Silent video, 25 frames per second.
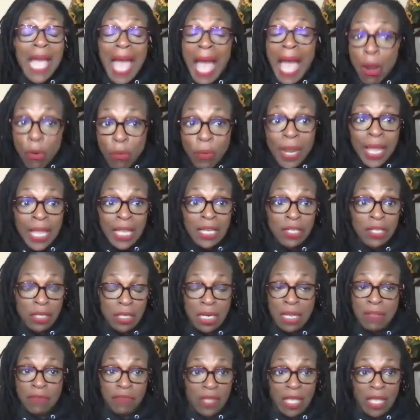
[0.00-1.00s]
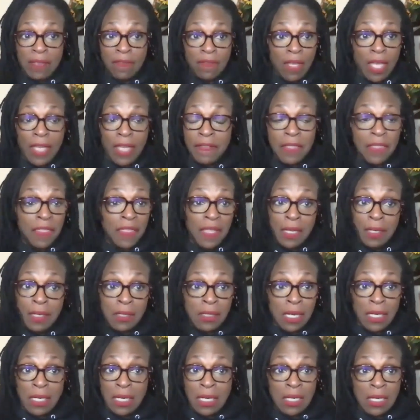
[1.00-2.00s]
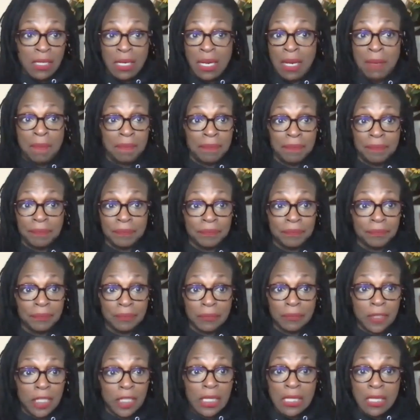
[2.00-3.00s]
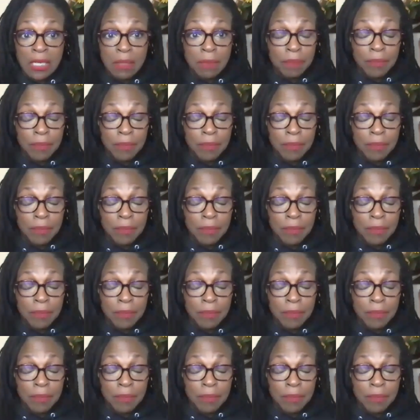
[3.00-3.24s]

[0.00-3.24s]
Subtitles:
outraged if the things done in his name. Just, yes.